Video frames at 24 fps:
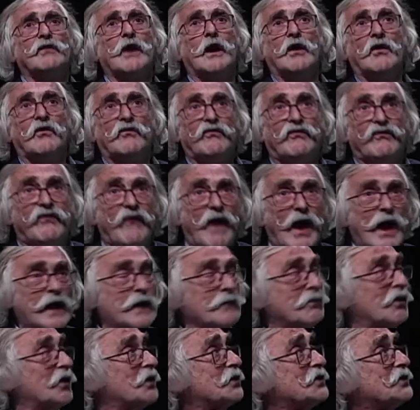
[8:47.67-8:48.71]

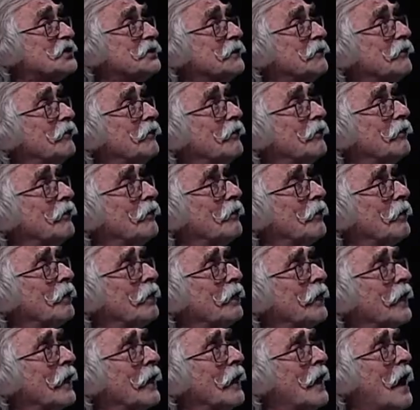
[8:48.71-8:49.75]
fibers.
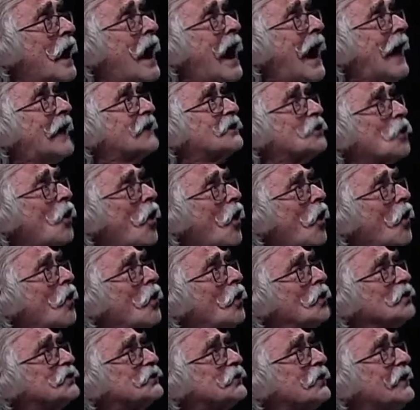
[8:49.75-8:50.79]
At all
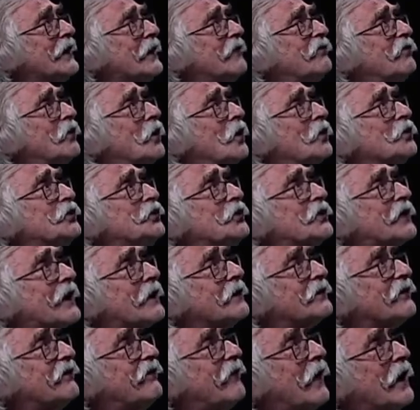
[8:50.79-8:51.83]
the levels you can
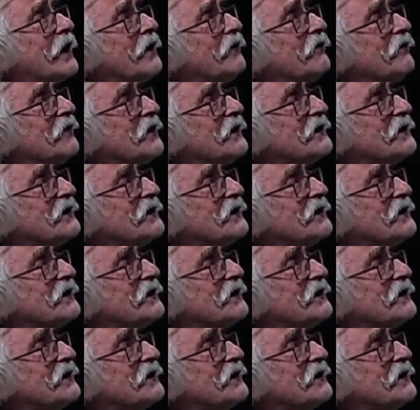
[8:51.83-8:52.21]
find these